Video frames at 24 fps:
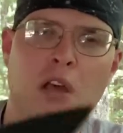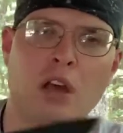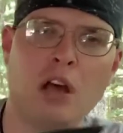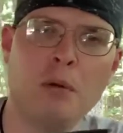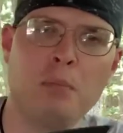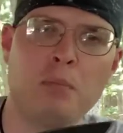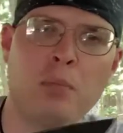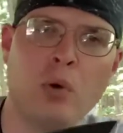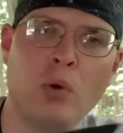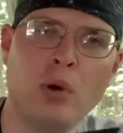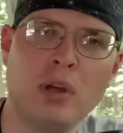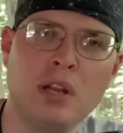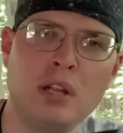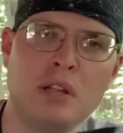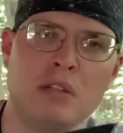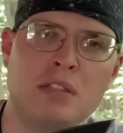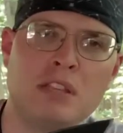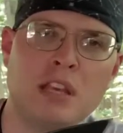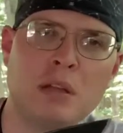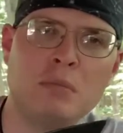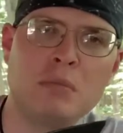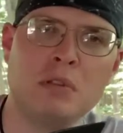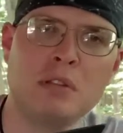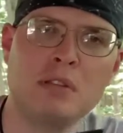a pointed
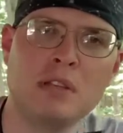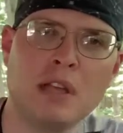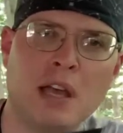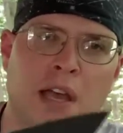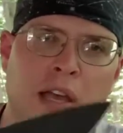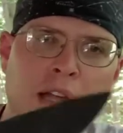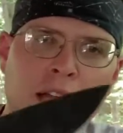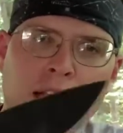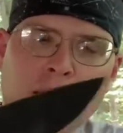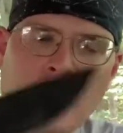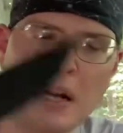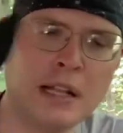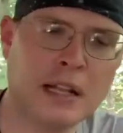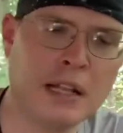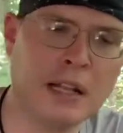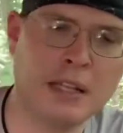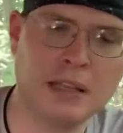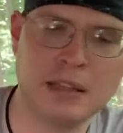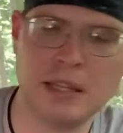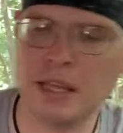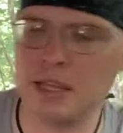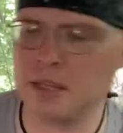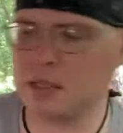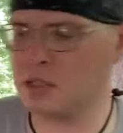tip design kind of
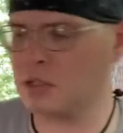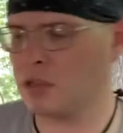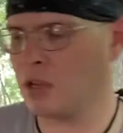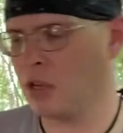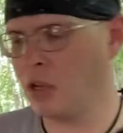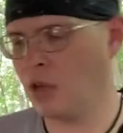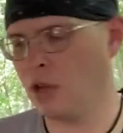like this.